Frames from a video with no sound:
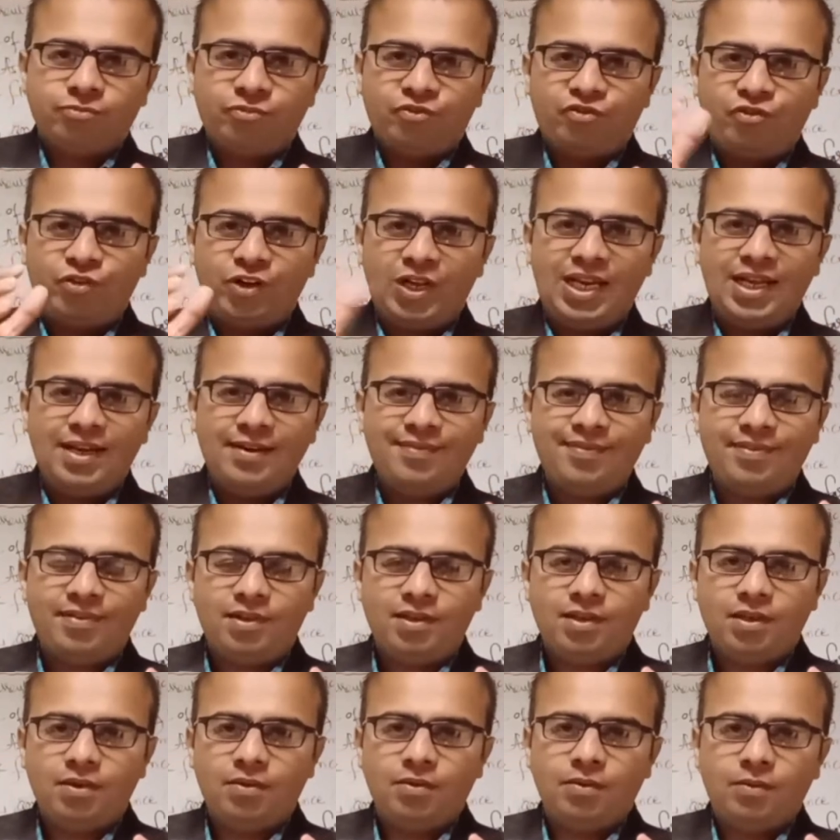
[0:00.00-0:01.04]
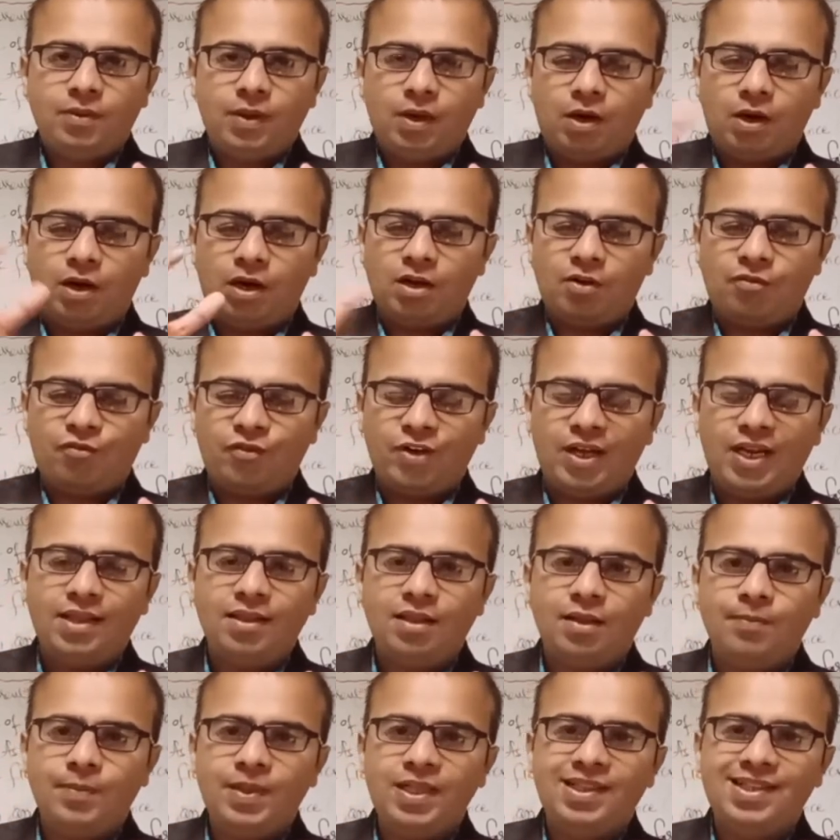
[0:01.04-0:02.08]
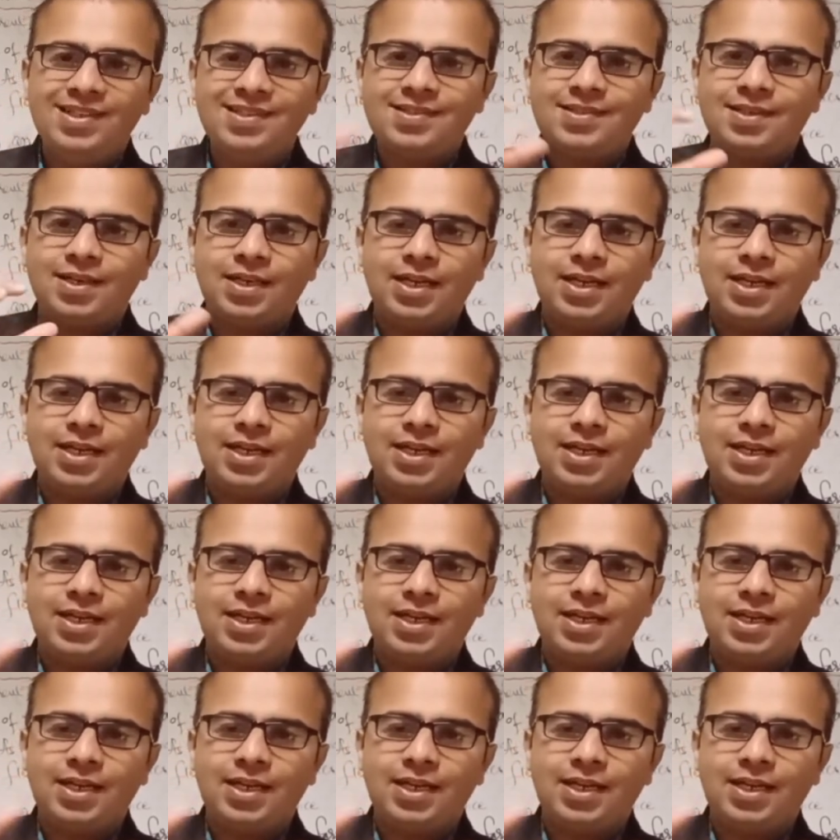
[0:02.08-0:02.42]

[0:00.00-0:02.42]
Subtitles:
flux, or for example this